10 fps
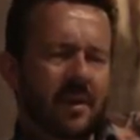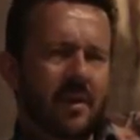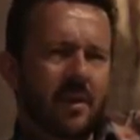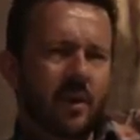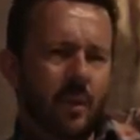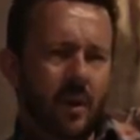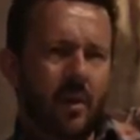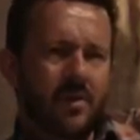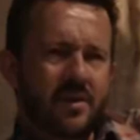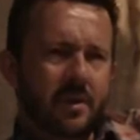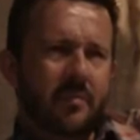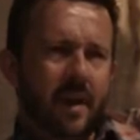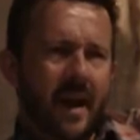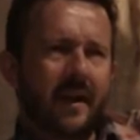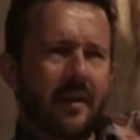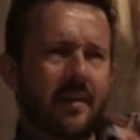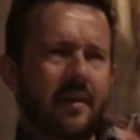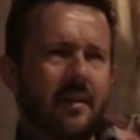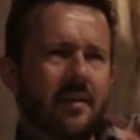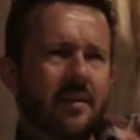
that we always look back at